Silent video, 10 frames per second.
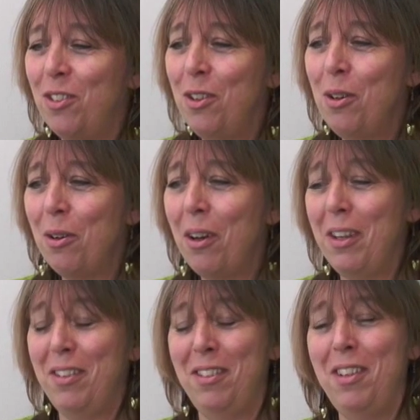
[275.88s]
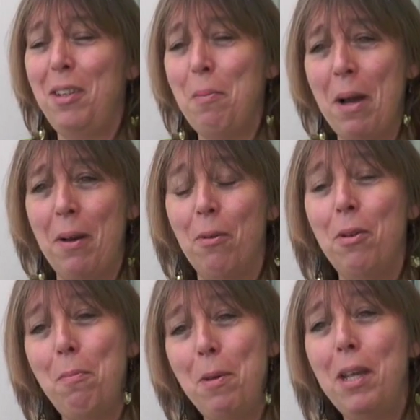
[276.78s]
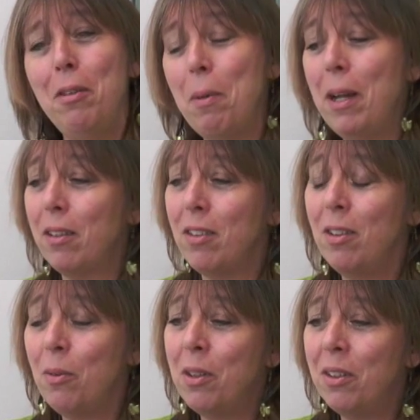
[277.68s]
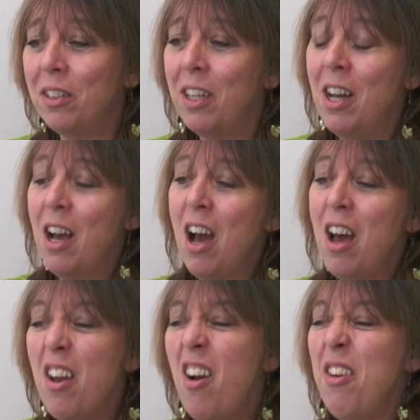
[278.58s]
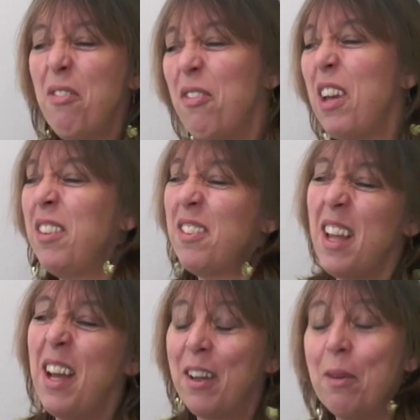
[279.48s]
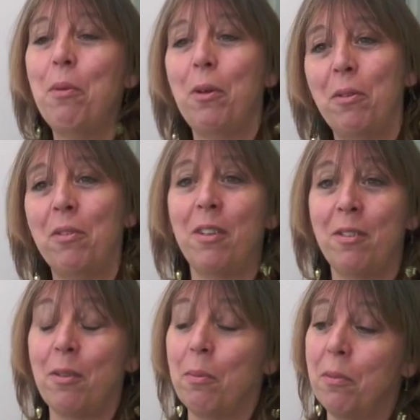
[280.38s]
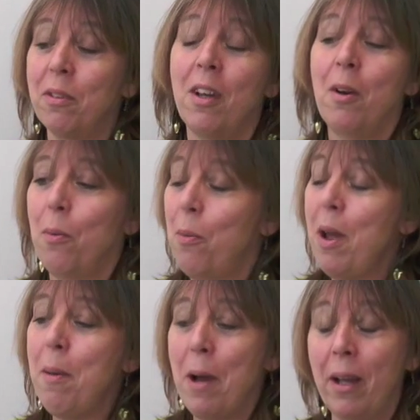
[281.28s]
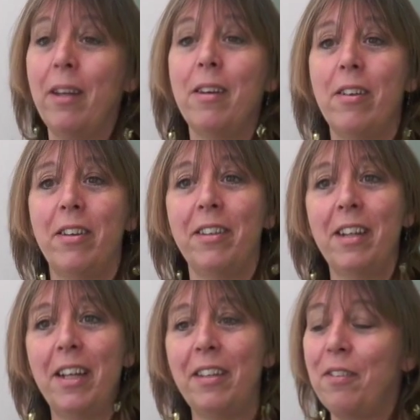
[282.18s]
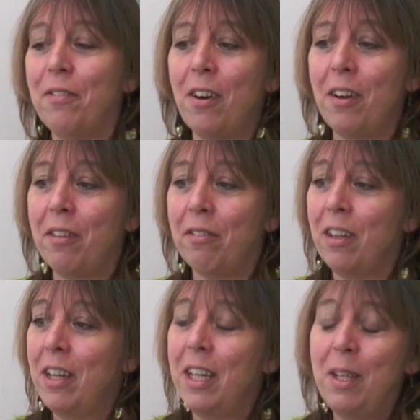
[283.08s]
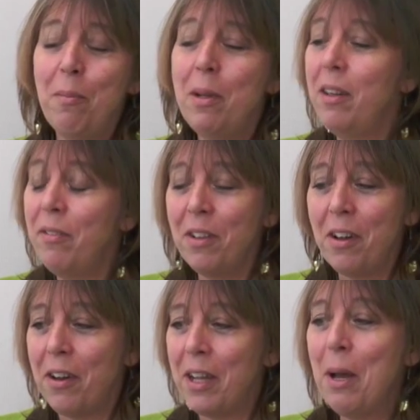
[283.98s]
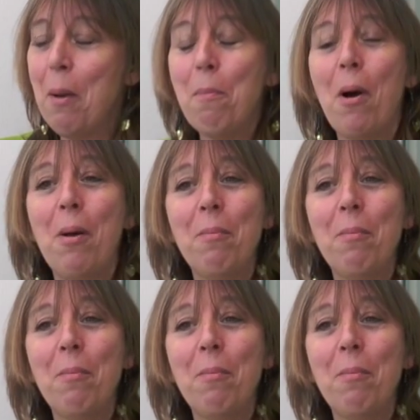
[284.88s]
you know, like Citibank, one of the biggest banks in the world, and I fixed their computer systems way back in 1985 in the middle of the night by